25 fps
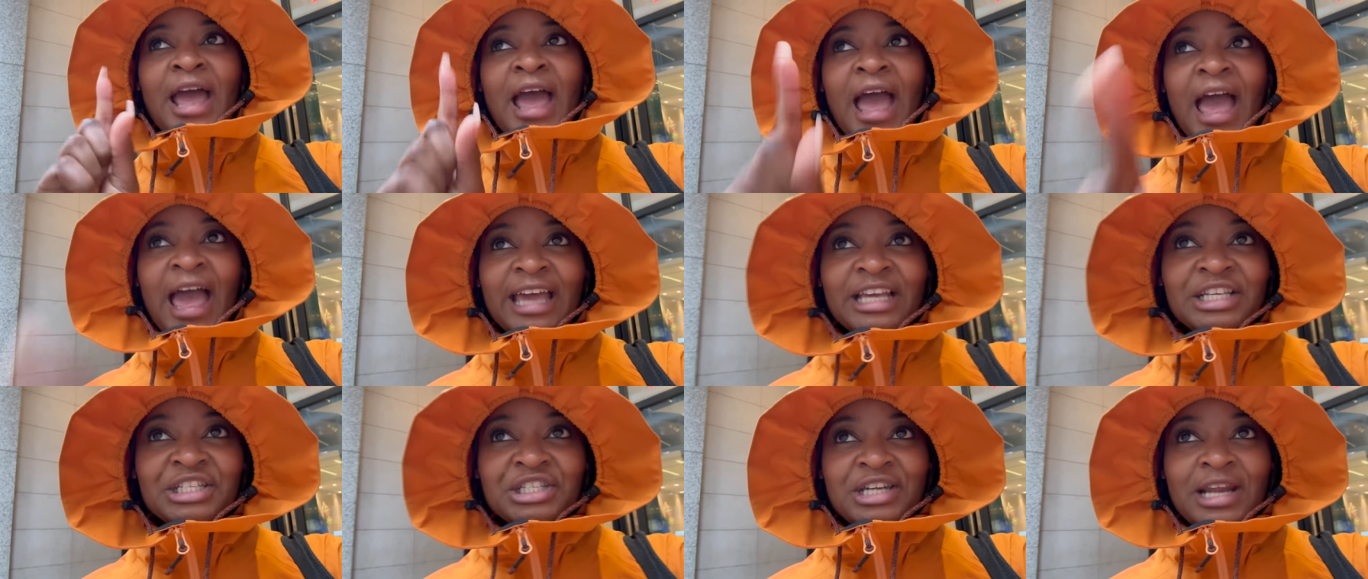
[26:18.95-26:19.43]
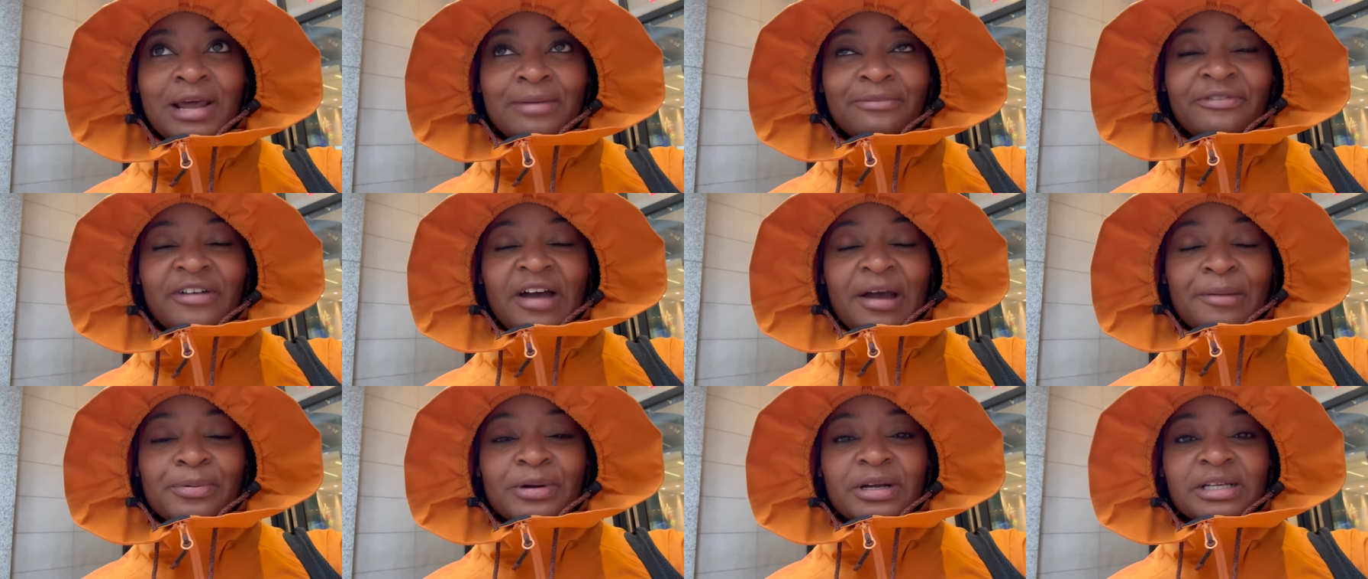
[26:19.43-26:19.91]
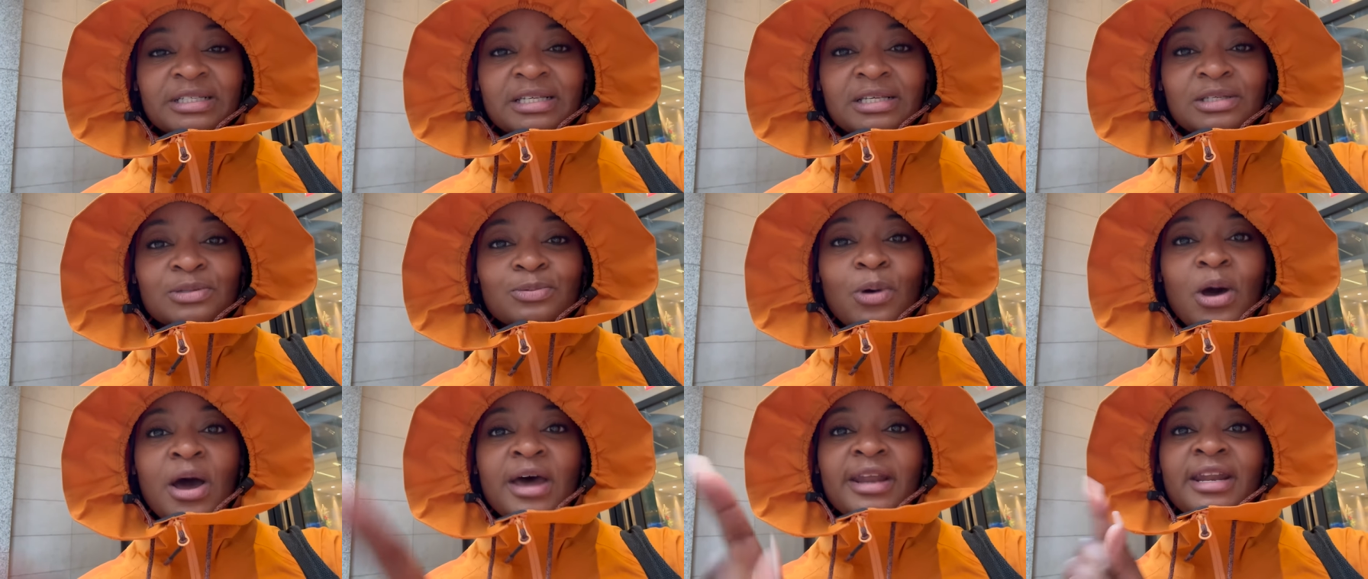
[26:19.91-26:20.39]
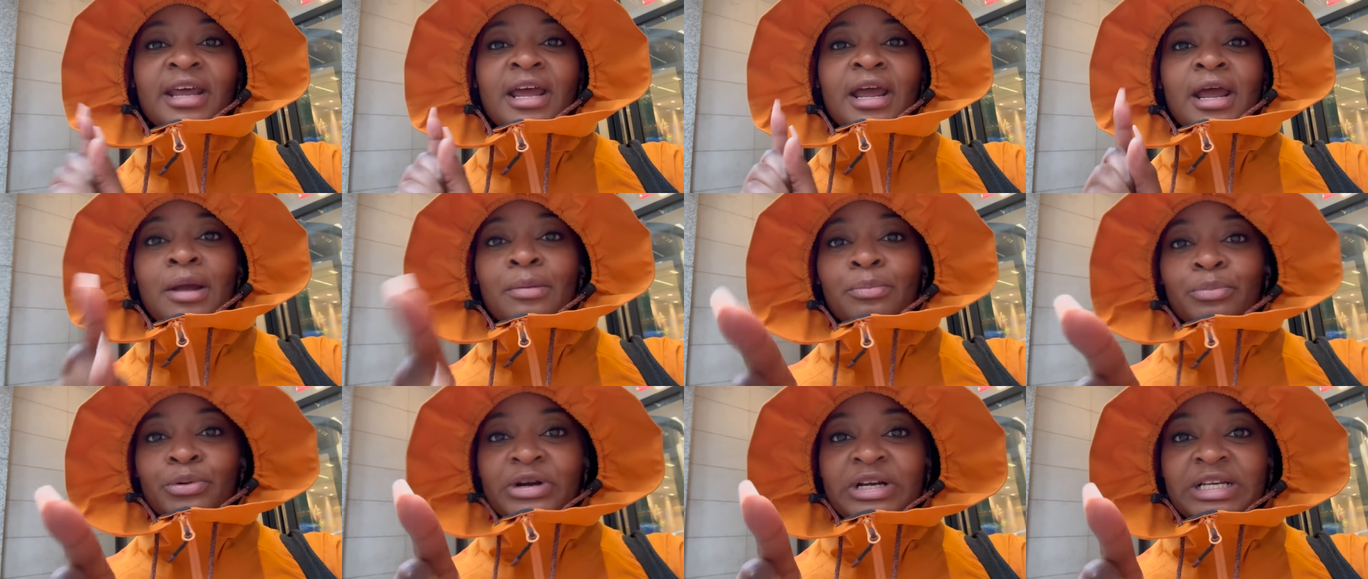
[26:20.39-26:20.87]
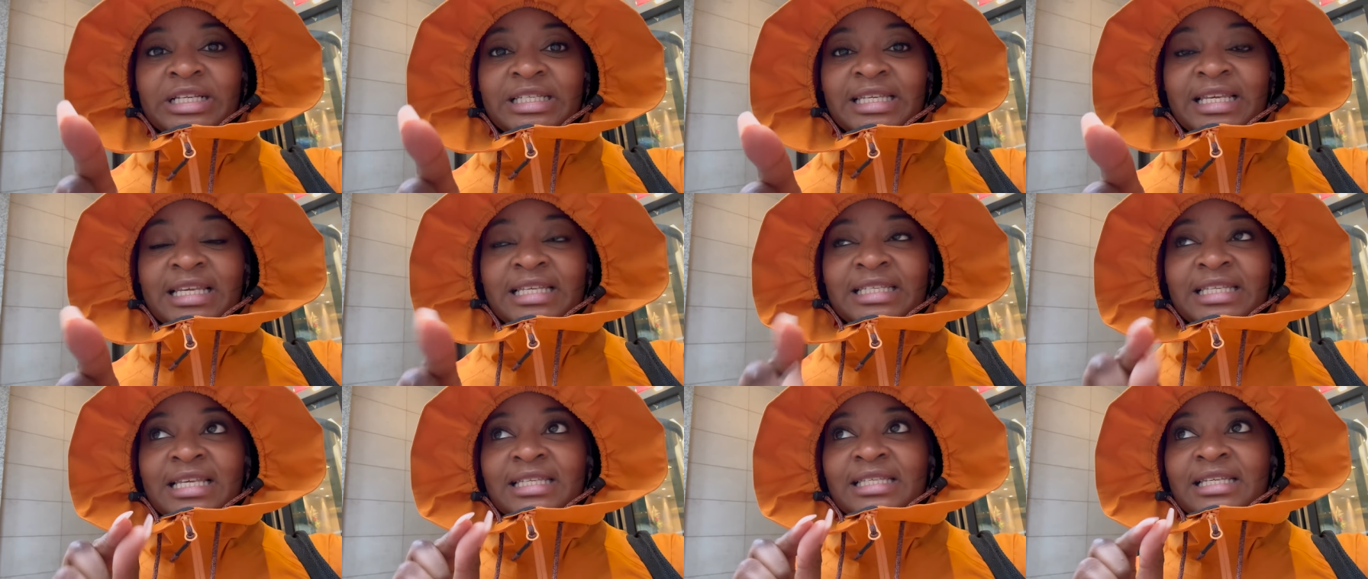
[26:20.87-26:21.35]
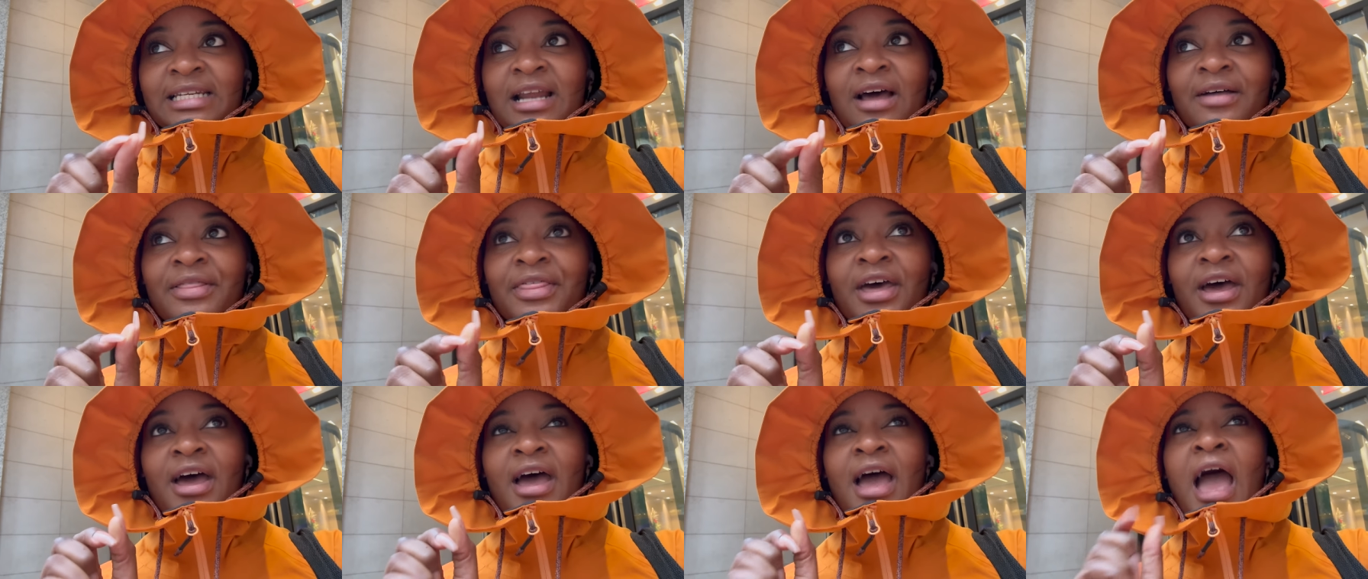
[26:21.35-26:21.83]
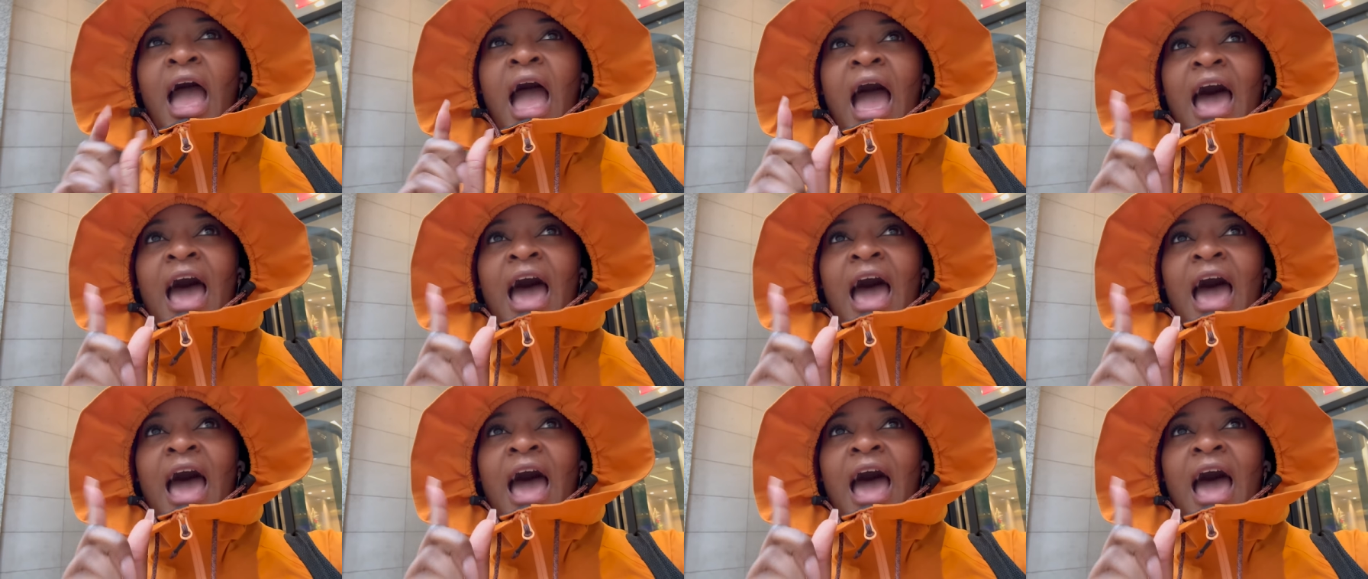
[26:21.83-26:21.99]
H&M Fabrics is one, Prince's is another,